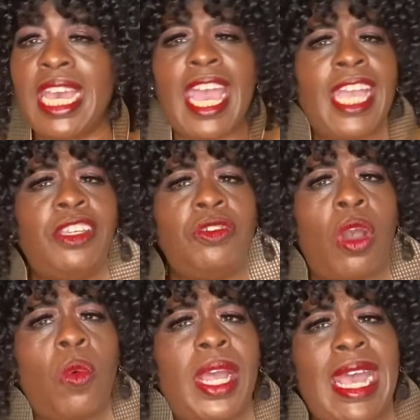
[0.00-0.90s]
And you know
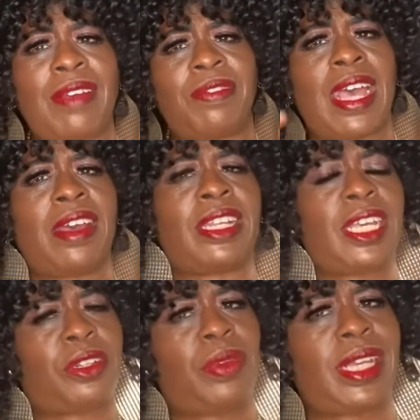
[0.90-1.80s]
what I found
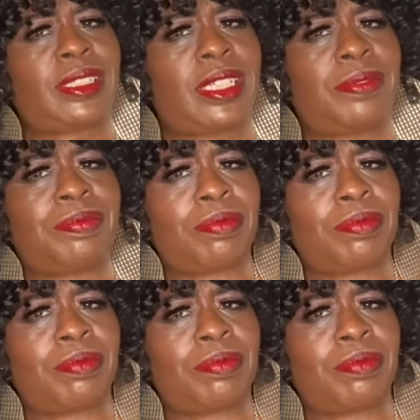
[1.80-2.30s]
interesting?